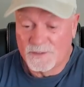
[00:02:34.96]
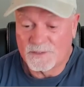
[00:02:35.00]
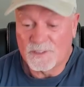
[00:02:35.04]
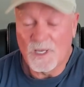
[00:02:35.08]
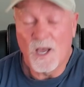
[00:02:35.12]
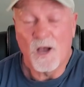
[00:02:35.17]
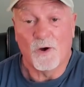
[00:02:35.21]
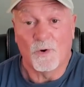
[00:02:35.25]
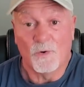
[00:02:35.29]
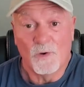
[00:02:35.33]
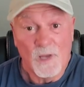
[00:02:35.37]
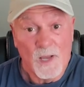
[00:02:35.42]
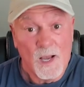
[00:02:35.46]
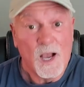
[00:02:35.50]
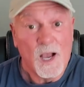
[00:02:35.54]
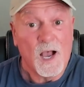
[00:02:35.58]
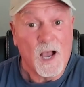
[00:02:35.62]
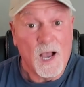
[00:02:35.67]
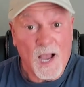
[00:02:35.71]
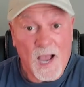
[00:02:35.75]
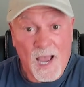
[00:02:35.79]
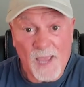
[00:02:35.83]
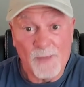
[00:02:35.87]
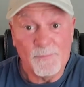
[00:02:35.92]
so
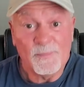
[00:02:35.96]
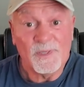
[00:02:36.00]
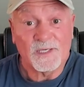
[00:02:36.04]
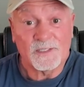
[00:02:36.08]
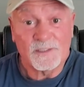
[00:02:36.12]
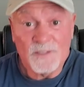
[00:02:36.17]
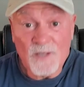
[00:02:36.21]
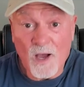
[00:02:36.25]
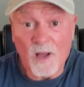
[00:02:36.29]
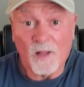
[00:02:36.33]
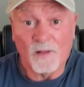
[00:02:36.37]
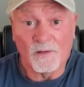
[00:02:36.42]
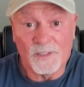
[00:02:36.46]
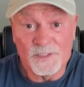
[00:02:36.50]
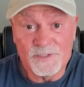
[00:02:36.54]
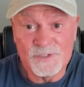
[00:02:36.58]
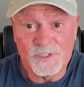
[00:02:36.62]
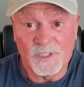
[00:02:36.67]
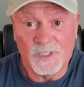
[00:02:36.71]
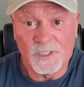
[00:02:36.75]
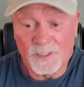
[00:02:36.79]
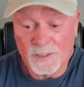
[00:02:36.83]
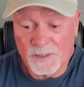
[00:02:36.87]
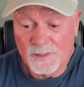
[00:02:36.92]
I'm
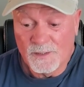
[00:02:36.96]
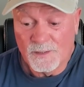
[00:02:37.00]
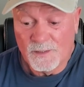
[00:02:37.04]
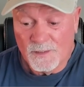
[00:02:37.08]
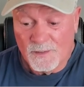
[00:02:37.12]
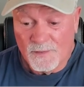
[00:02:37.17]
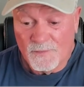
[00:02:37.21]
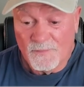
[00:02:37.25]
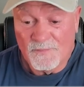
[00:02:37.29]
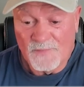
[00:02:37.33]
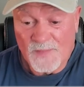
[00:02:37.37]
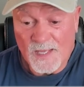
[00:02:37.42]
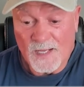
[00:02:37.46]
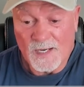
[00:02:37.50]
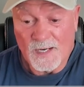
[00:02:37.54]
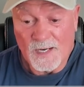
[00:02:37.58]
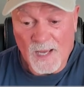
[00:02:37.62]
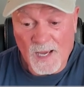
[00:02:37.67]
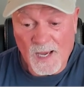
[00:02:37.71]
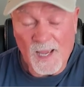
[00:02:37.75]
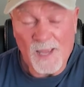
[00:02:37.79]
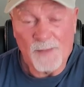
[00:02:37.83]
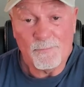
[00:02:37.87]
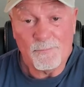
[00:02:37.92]
acknowledging
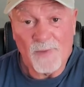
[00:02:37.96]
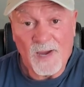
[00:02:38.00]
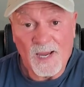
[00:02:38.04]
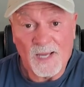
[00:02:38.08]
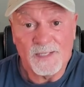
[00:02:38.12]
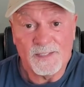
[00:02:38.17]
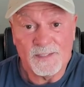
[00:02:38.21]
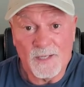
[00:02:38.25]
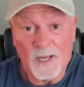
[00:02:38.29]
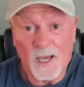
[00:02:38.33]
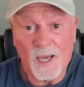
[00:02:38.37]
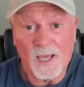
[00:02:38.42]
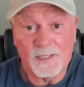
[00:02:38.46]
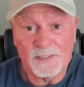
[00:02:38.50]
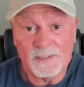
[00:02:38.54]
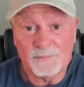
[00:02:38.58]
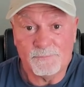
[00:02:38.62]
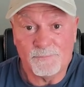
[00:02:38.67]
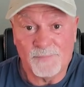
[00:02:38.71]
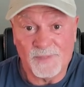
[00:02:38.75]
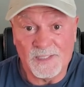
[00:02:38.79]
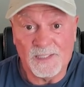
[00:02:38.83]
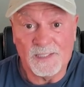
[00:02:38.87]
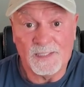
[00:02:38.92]
that I might not
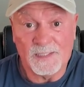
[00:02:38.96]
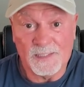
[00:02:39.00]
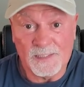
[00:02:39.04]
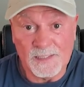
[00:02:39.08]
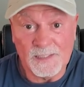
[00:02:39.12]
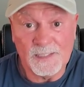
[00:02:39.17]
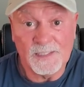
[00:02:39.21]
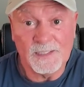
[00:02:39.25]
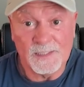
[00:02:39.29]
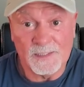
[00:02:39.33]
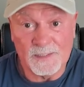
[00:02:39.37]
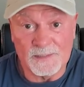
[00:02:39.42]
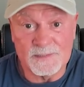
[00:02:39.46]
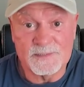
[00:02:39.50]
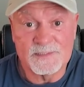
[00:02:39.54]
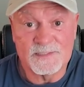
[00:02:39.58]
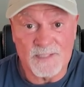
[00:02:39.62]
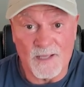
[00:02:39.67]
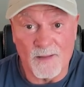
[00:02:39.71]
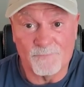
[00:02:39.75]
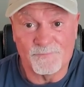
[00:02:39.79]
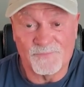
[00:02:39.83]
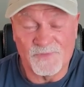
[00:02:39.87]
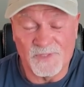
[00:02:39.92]
be eating
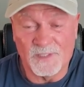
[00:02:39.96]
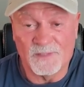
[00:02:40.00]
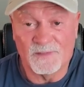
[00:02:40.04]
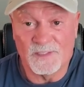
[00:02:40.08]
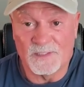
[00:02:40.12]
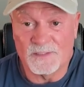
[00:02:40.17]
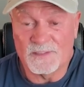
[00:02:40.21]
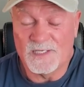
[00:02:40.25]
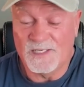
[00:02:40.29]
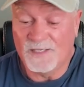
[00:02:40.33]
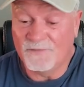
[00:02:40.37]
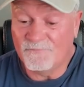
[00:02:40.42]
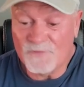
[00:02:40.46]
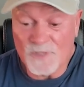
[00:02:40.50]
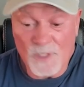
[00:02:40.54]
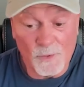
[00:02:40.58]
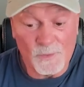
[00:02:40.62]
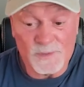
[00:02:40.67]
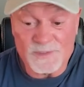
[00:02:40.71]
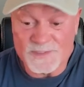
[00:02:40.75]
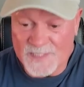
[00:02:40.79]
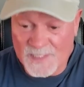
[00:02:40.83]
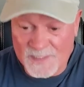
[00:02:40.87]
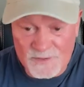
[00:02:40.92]
something that, even
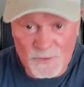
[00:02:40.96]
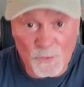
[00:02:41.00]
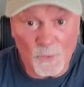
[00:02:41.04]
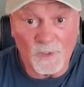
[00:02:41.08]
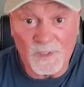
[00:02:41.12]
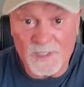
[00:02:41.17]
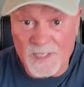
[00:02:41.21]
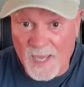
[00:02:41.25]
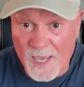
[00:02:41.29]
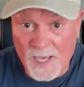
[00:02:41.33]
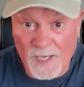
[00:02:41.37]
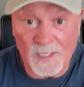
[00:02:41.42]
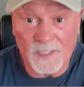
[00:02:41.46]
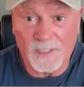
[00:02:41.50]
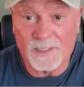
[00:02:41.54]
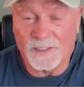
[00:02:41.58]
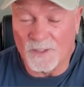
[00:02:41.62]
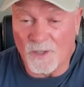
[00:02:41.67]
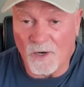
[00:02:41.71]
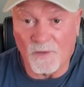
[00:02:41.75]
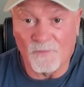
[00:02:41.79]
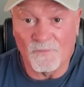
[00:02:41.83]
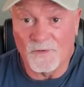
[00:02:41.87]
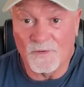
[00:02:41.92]
though it says
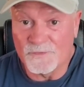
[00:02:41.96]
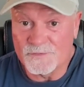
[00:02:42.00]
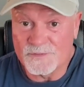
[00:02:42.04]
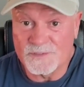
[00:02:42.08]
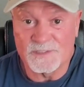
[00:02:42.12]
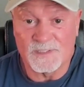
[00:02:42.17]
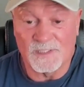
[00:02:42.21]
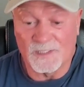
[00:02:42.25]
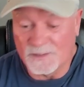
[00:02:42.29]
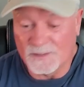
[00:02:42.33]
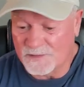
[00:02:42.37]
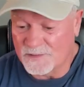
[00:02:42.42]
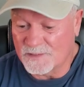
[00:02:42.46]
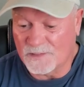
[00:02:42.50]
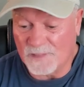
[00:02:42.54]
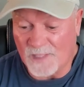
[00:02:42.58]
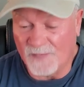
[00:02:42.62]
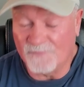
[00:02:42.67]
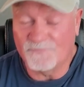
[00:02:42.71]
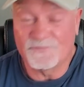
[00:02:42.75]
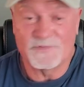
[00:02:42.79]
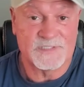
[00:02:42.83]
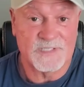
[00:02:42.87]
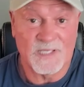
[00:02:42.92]
organic and all those things,
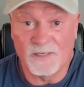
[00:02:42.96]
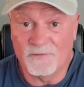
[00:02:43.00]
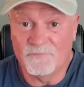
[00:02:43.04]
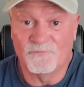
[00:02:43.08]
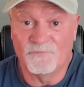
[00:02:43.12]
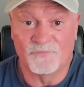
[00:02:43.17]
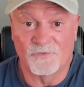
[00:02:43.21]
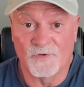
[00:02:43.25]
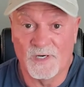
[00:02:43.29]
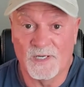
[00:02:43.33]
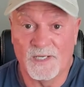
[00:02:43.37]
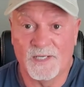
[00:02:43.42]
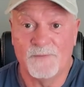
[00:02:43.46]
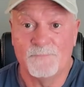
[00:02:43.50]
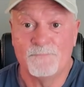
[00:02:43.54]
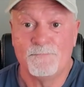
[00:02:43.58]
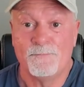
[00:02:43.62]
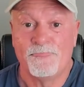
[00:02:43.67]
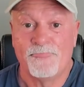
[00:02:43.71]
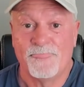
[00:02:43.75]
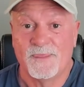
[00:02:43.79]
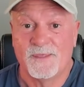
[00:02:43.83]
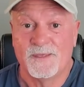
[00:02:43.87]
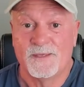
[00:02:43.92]
glyphosate free,
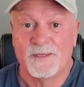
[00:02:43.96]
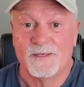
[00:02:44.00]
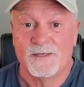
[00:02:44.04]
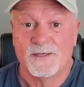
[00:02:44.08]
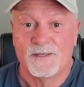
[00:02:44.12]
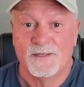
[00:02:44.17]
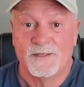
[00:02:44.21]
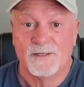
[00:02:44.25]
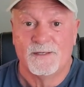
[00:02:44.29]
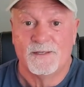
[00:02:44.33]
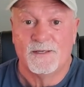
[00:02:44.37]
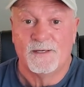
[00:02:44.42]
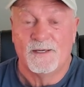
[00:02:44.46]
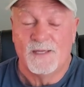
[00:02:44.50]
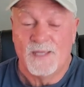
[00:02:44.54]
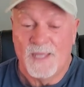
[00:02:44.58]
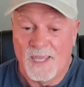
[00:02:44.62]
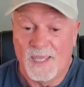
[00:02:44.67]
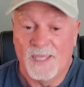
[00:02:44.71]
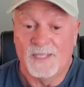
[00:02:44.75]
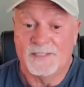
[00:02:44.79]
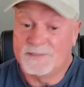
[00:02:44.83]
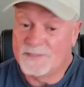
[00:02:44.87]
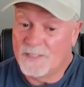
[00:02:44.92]

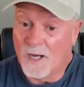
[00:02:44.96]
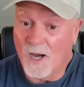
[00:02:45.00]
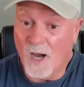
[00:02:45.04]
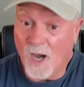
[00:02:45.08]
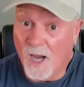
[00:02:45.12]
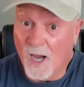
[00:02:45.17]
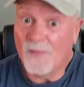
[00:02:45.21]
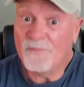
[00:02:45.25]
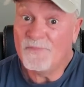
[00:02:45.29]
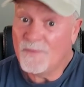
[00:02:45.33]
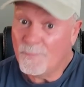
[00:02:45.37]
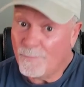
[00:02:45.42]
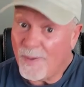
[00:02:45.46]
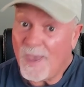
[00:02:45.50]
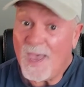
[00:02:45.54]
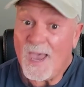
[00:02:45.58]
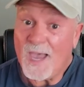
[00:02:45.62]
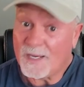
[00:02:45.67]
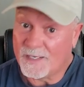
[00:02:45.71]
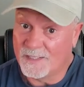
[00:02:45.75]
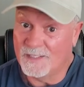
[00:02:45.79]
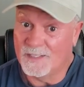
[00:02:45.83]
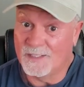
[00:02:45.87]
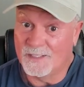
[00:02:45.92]
it on the
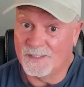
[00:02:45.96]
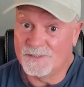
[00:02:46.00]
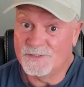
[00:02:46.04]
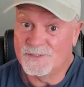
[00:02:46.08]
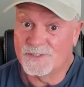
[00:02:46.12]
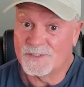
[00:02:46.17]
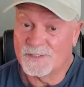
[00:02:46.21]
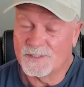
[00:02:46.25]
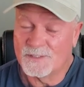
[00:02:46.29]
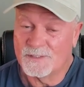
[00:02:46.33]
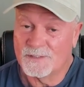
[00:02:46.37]
package,